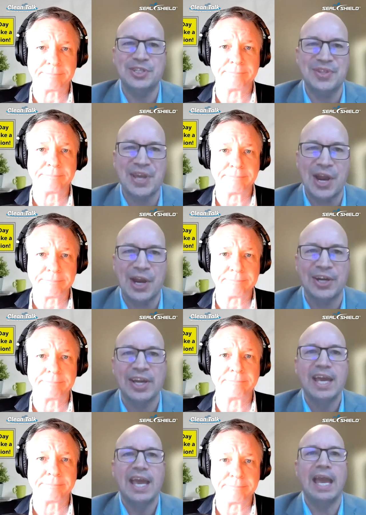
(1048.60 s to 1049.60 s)
Speaker 1: there.
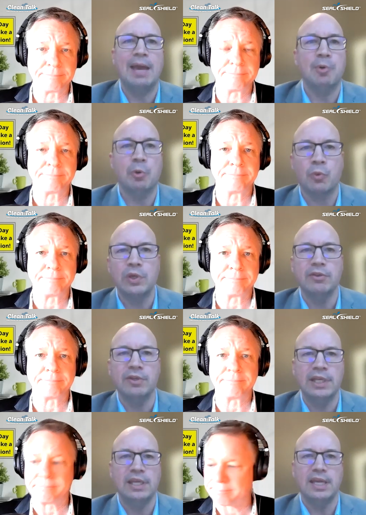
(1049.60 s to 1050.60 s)
And, but
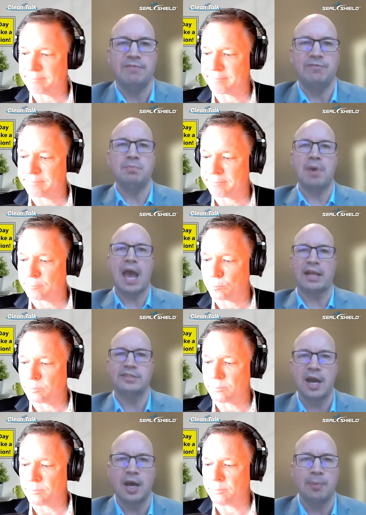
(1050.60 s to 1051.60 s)
really, if you
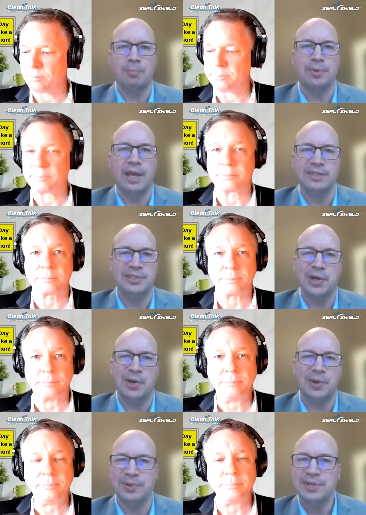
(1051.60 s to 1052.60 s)
backed up and
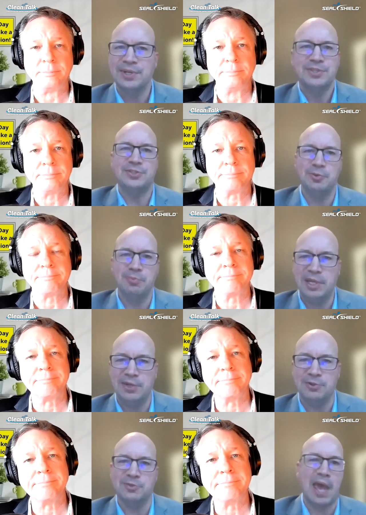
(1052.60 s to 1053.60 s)
go two
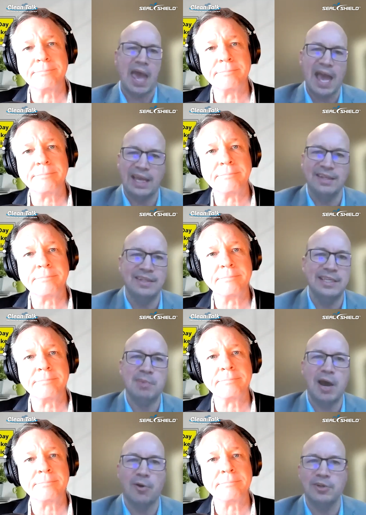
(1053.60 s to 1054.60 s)
meters back, and the amount